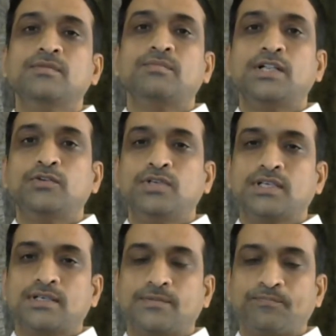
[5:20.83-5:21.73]
by
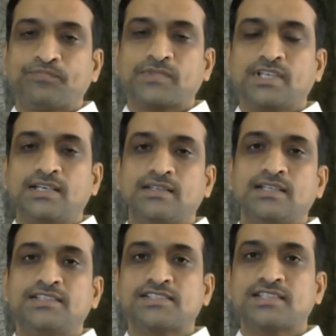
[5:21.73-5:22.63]
doing
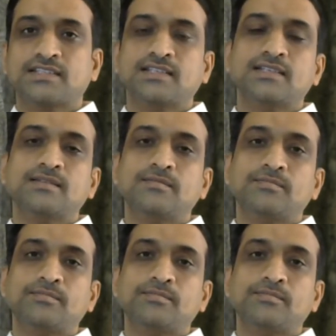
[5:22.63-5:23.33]
adjusting the